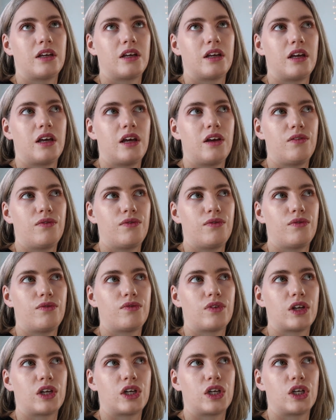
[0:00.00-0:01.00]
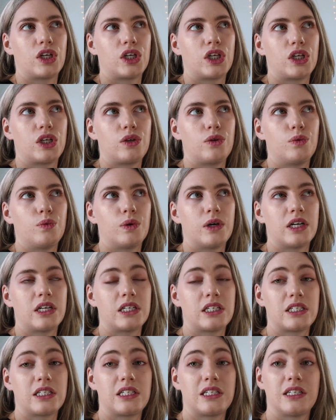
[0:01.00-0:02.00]
If you want
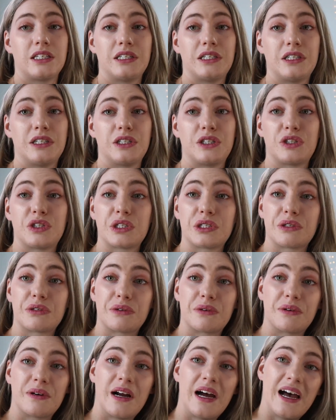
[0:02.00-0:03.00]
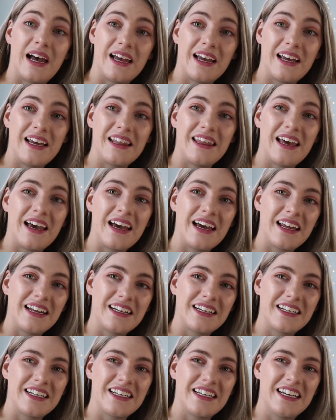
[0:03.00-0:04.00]
to try that
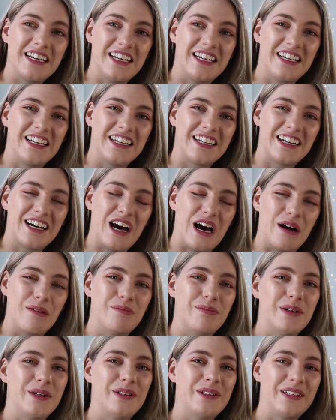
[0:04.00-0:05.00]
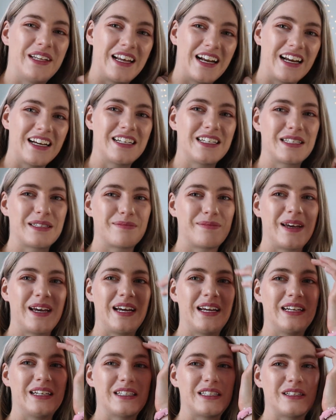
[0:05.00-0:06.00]
combo that I just
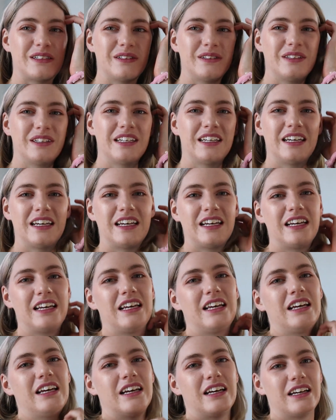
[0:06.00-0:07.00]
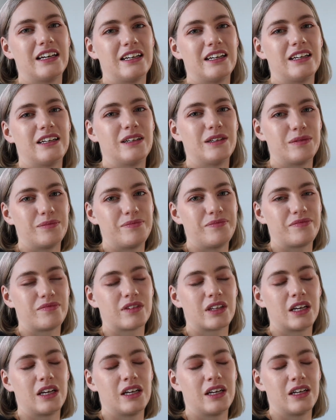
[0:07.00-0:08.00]
made too,
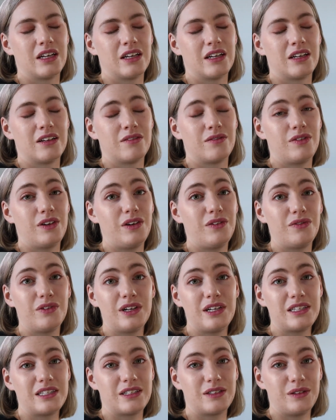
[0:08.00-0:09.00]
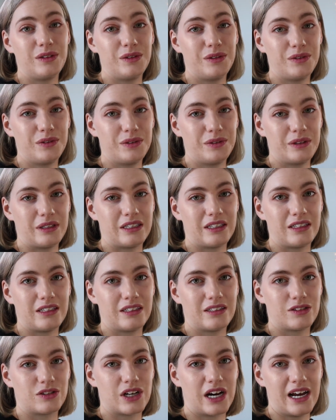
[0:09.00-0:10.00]
feel free to
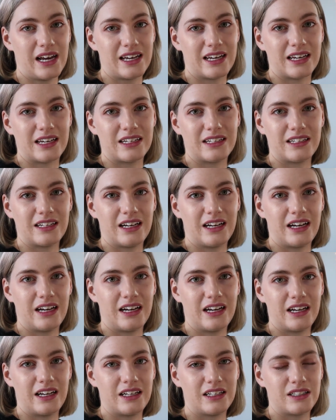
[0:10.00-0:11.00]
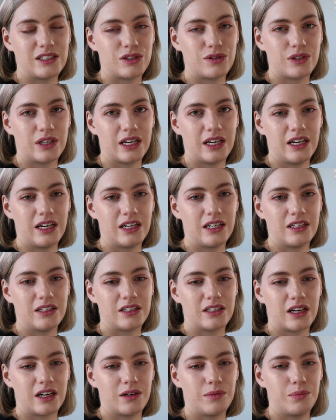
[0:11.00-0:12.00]
try it, and you
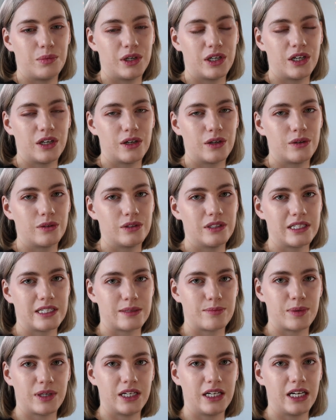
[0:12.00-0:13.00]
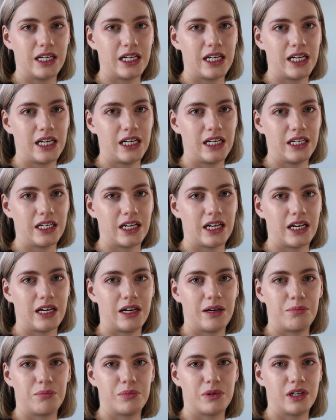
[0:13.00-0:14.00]
can kind of put your own spin on it
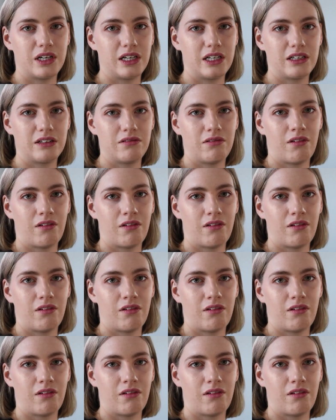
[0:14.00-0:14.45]
and put it